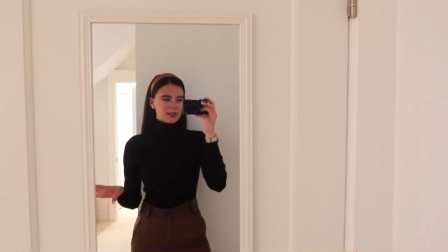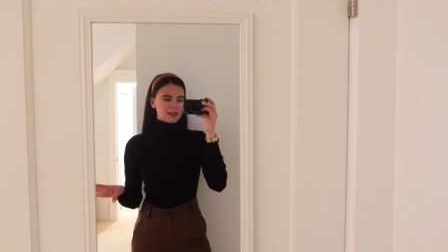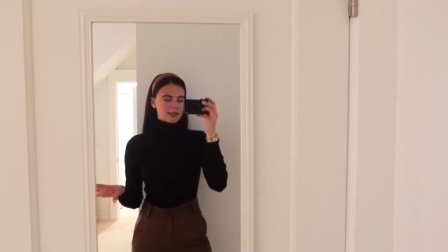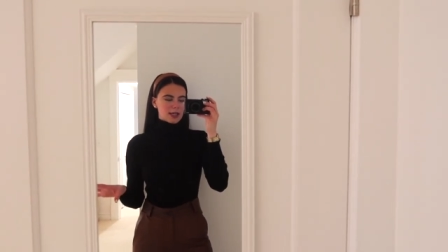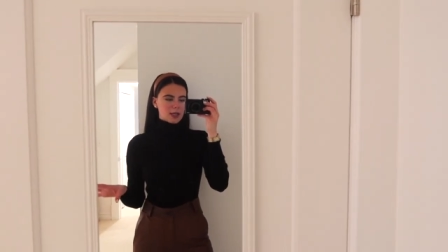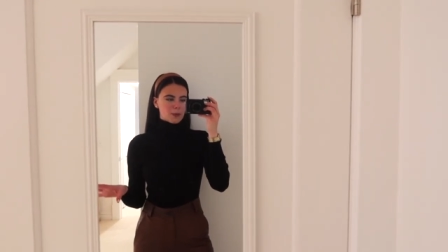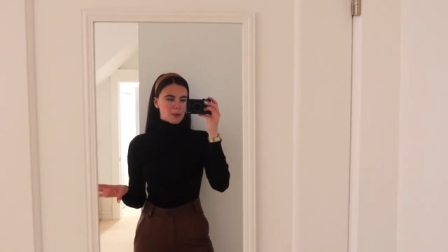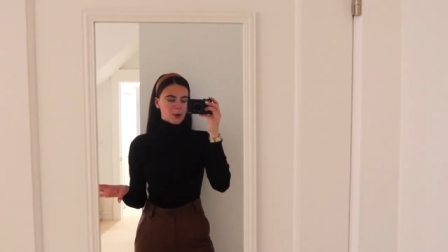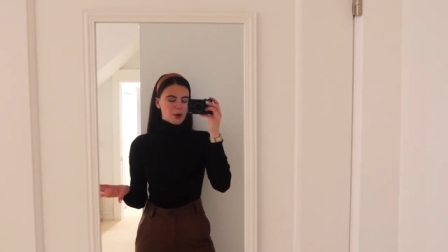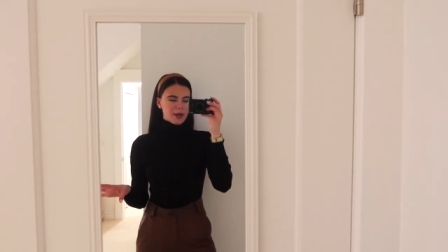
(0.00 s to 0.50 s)
It's
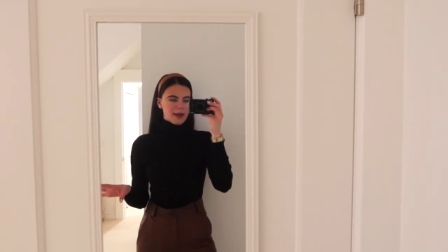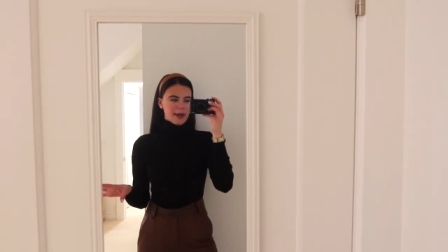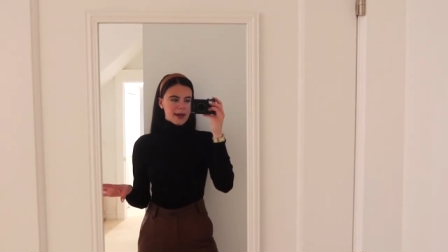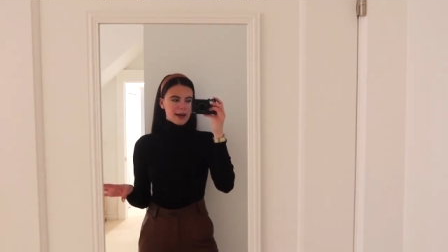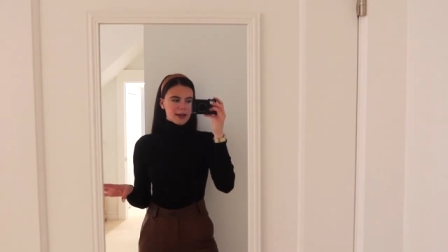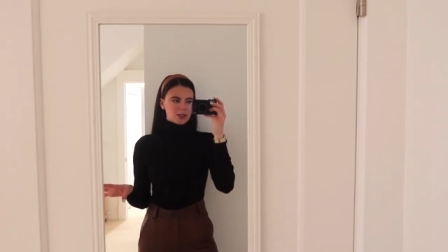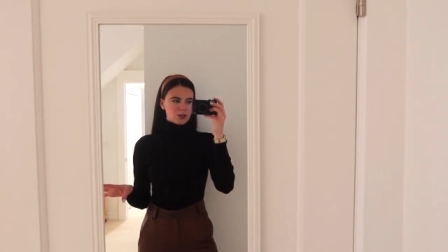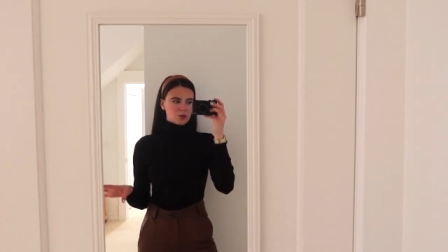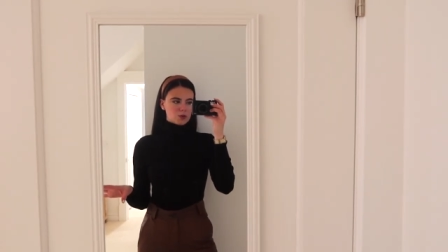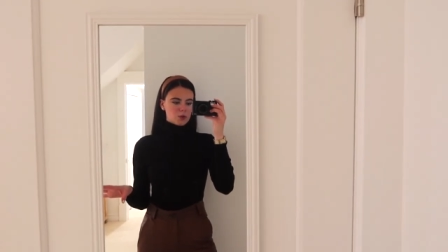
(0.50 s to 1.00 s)
like pretty
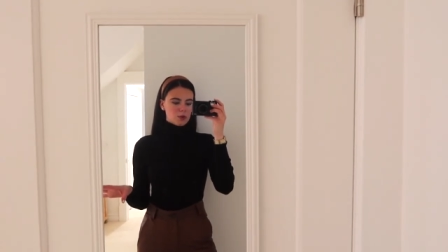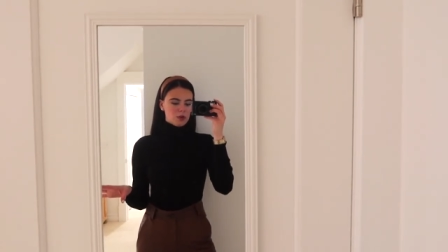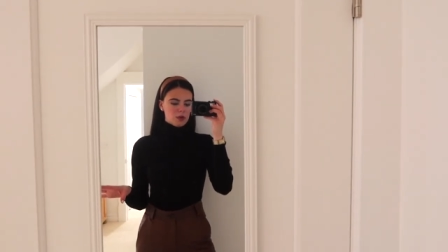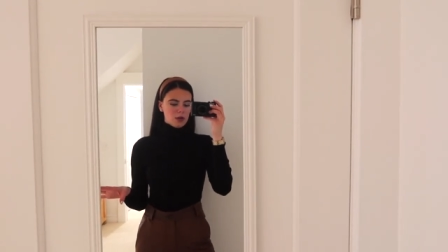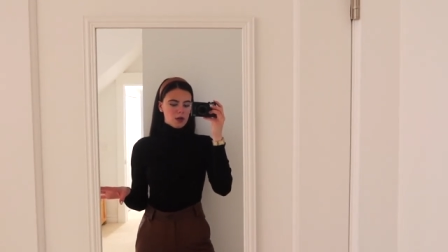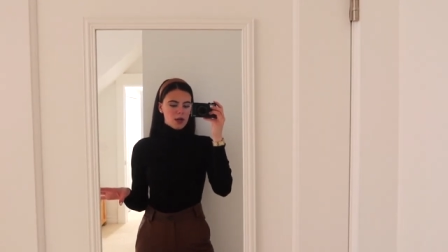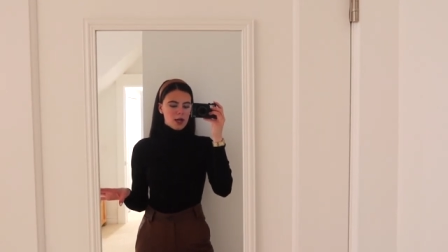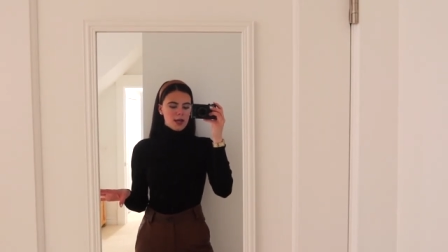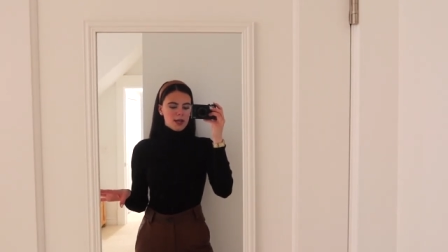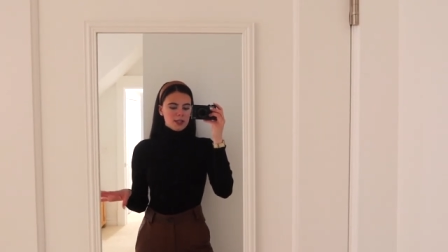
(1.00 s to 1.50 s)

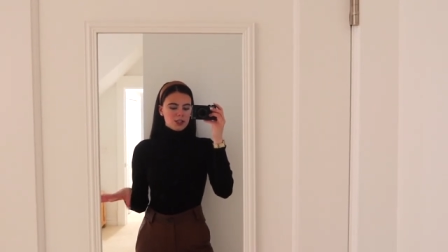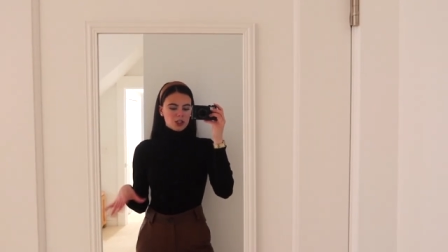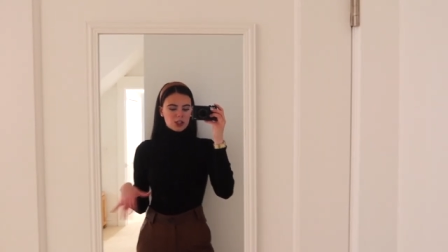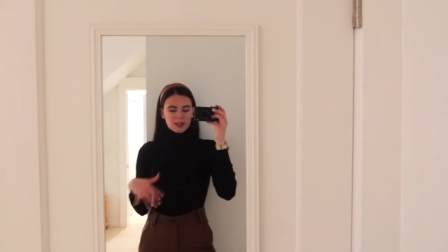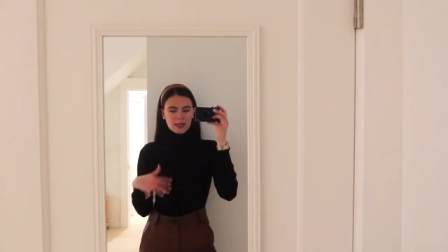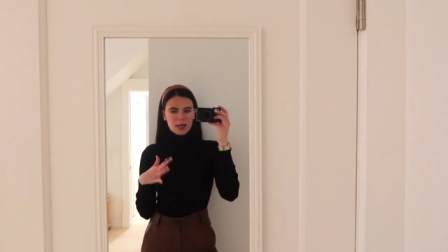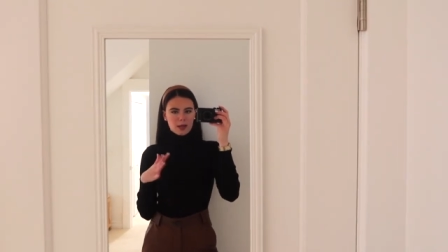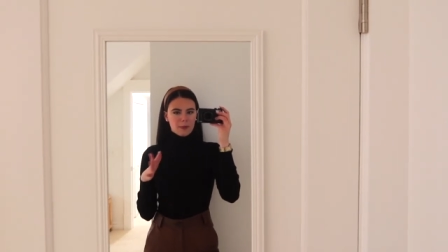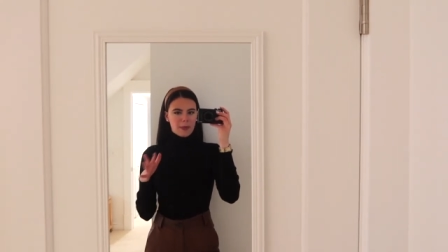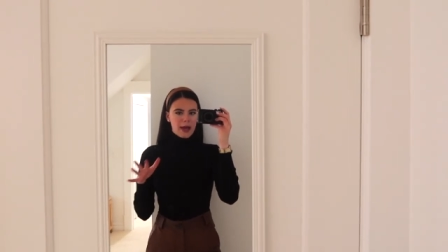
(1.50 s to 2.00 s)
casual,
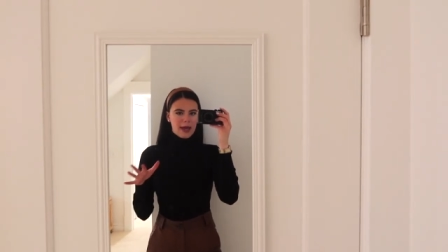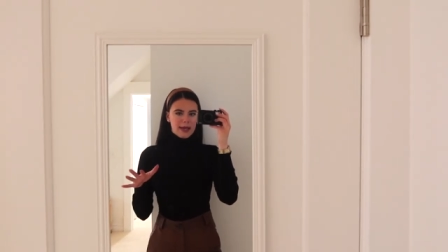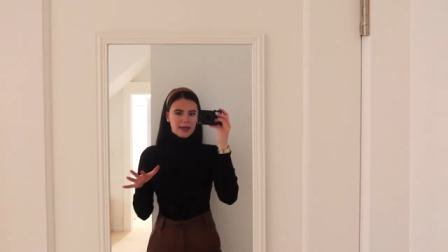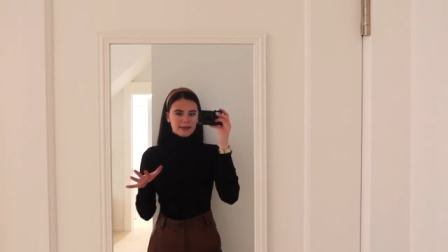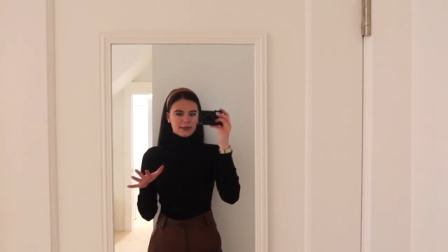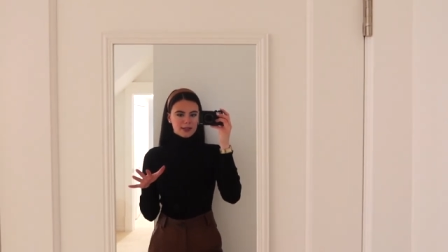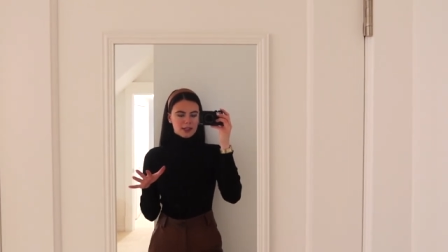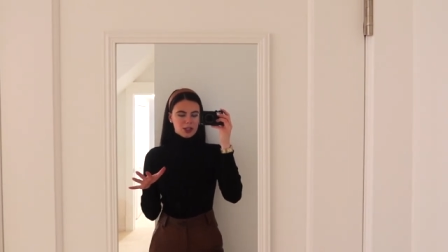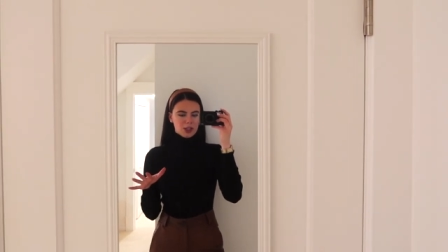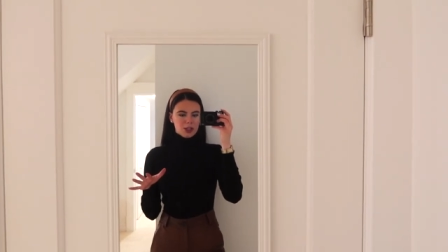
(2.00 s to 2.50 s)
just like
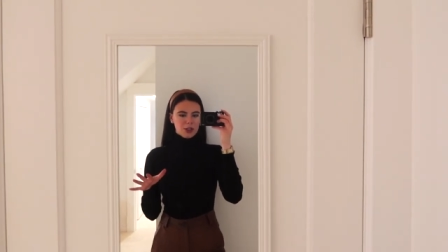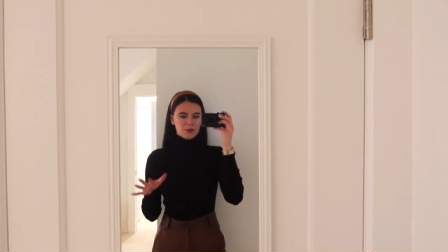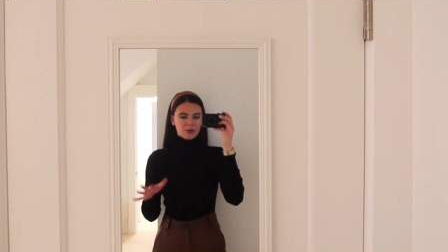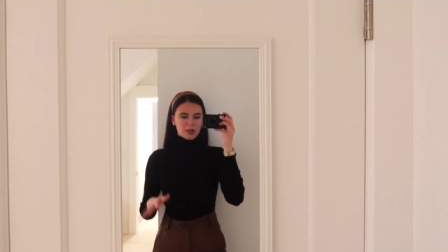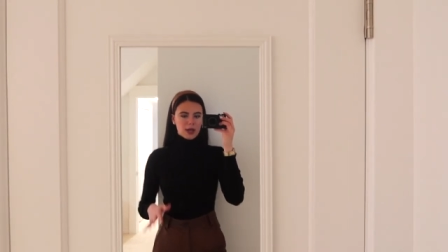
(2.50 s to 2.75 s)
pants and a cute